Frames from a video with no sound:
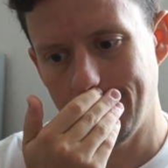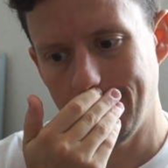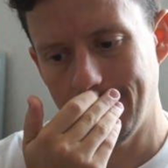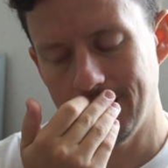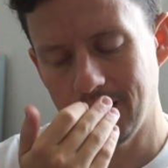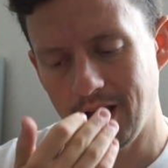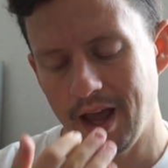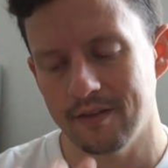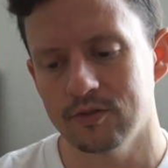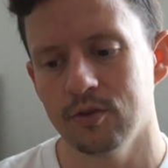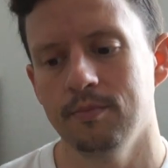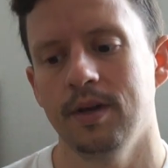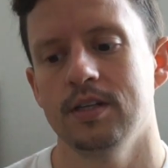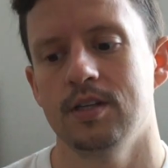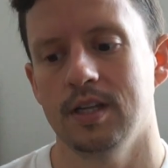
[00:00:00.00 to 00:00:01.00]
And I have to
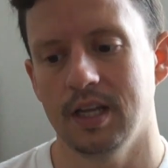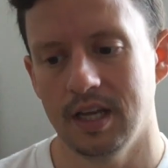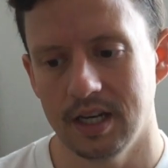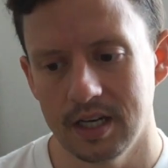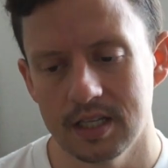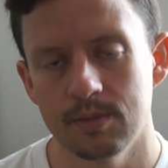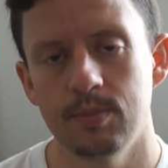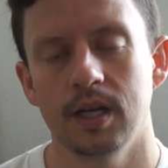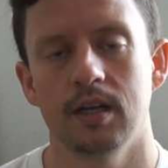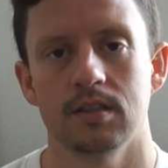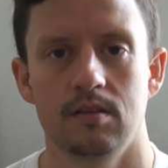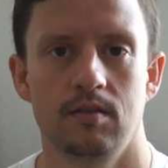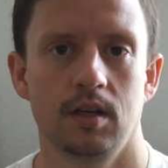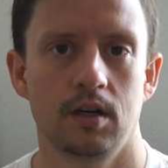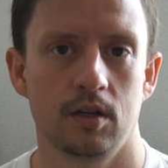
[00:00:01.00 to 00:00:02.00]
imagine it is because
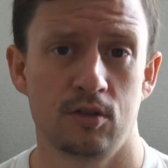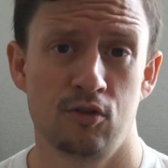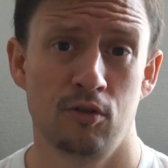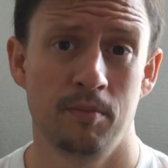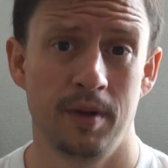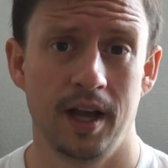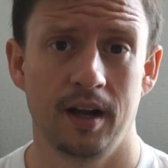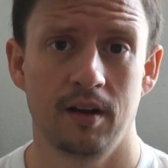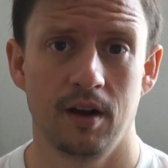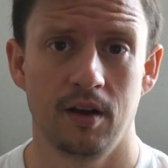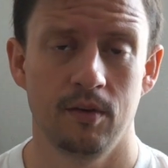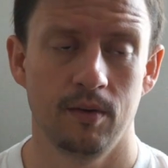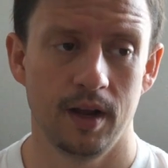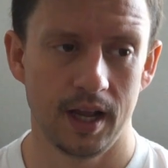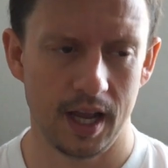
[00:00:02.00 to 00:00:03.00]
of the cultural
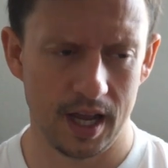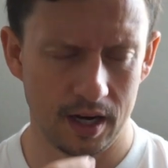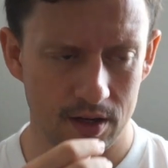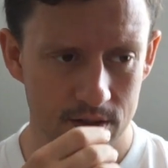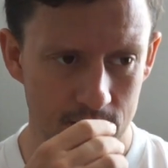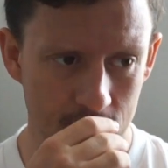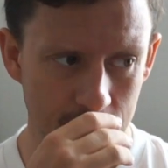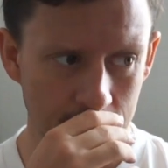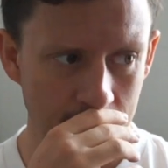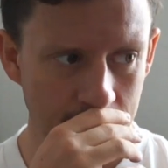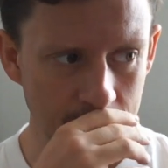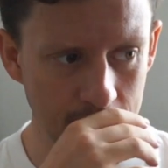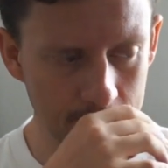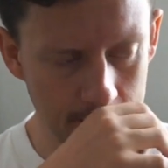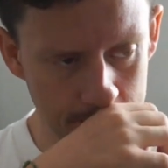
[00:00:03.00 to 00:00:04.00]
background, right? And also,
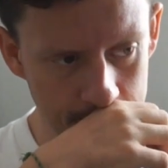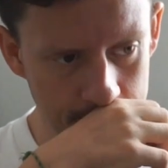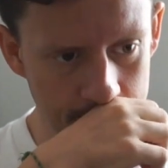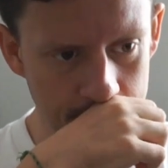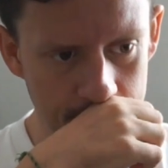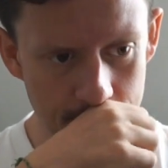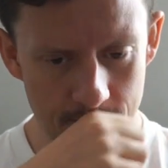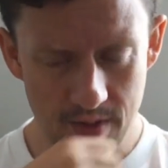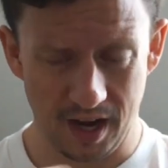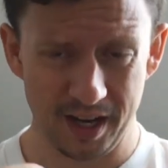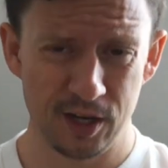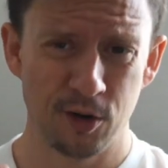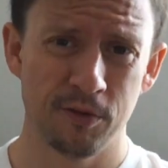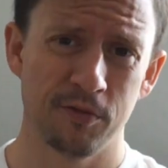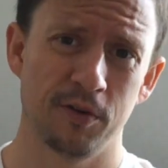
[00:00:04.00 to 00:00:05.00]
I
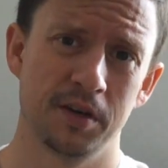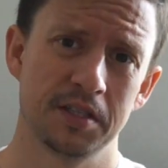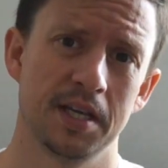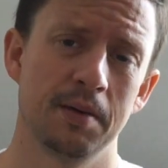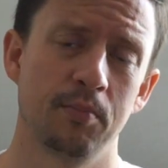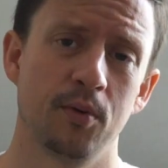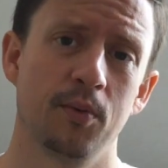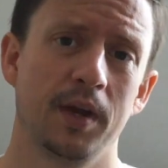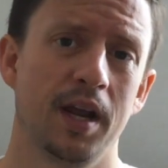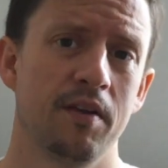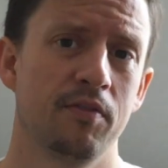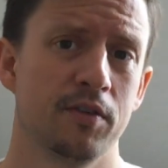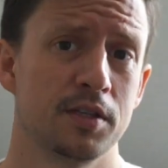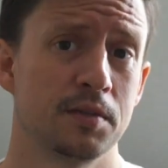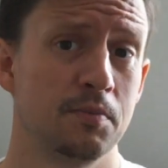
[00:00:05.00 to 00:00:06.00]
know, for example, when I
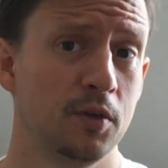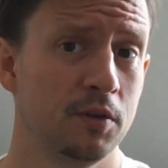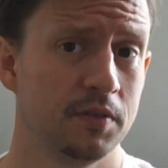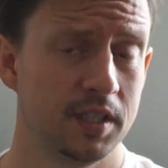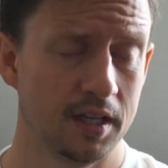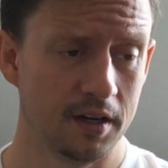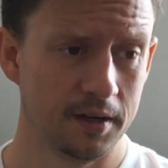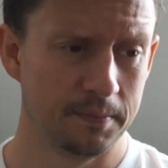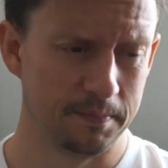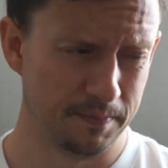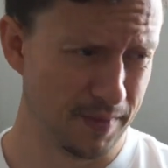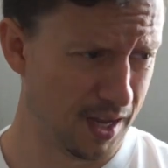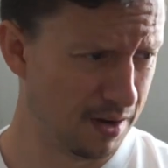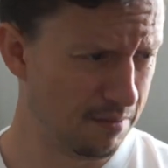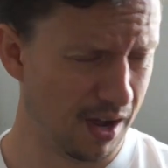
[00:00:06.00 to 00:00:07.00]
first moved here,
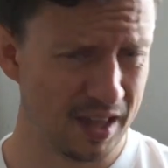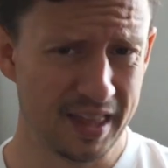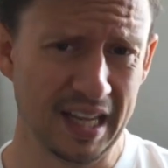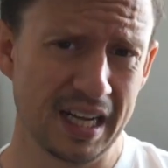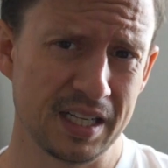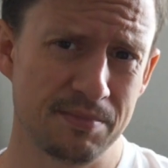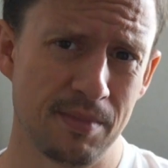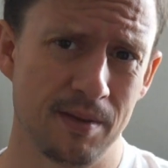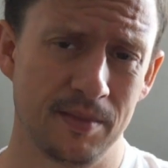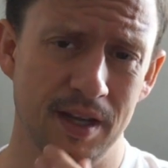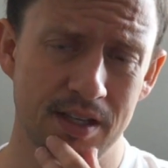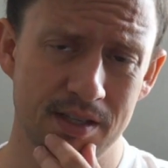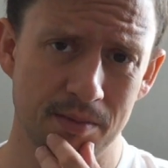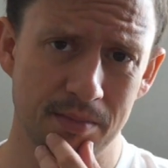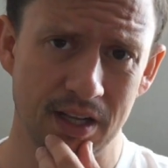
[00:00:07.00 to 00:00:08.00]
and I think it's maybe
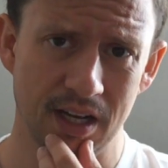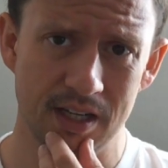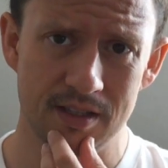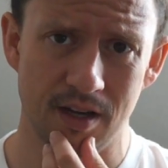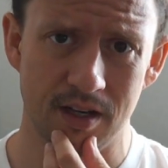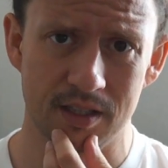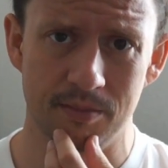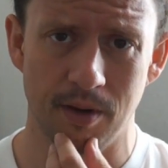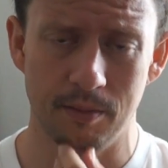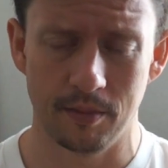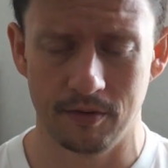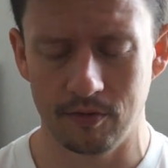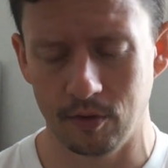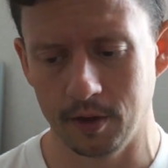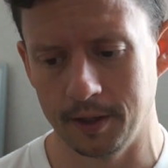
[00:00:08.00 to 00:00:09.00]
something I talked about
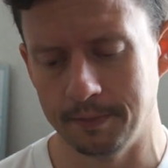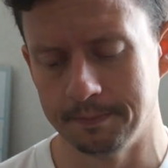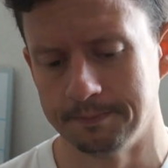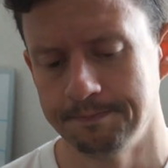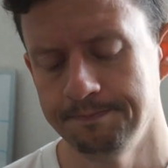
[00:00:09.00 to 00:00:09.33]
before,